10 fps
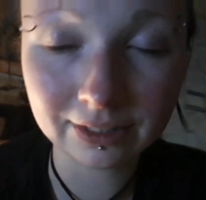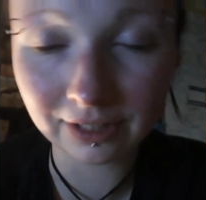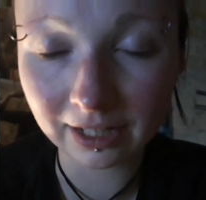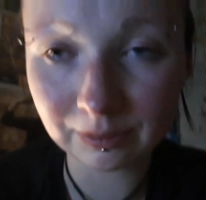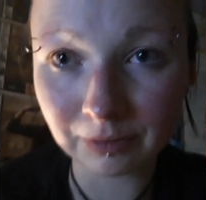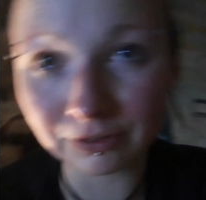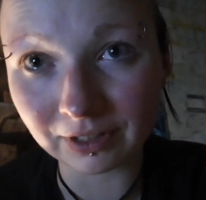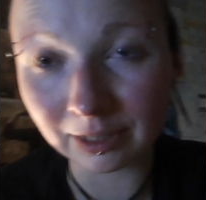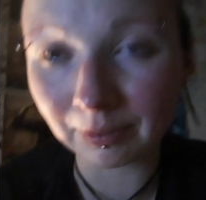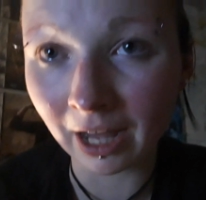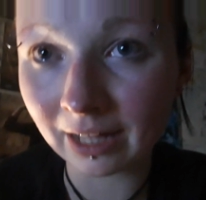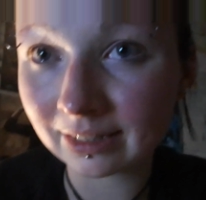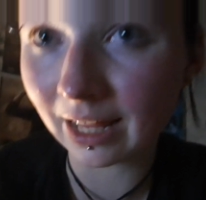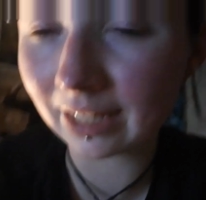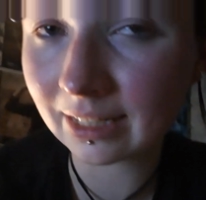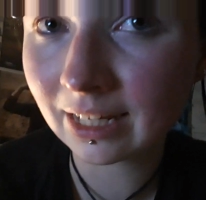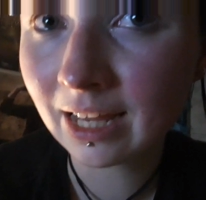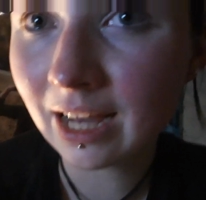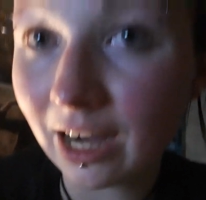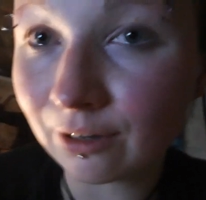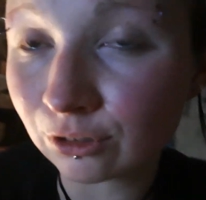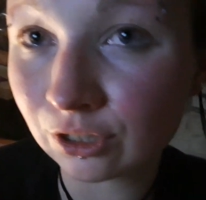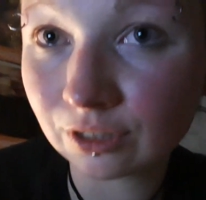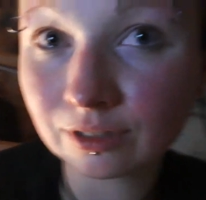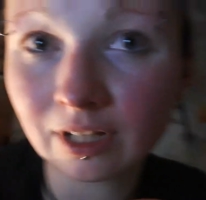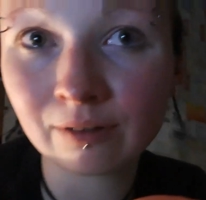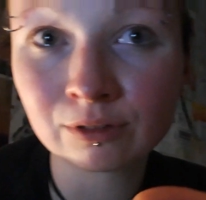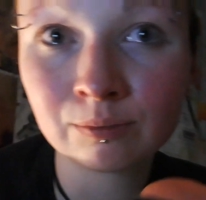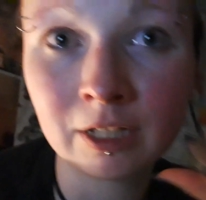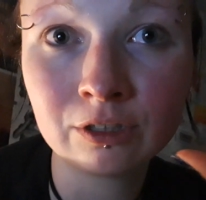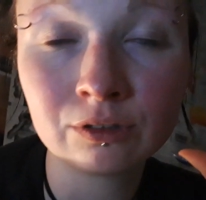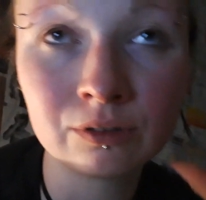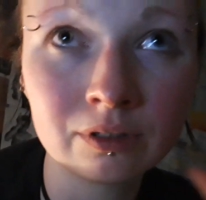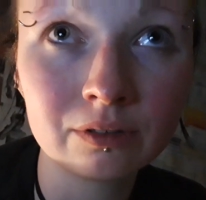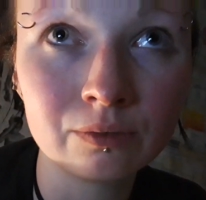it hit me really bad. Like I was meant to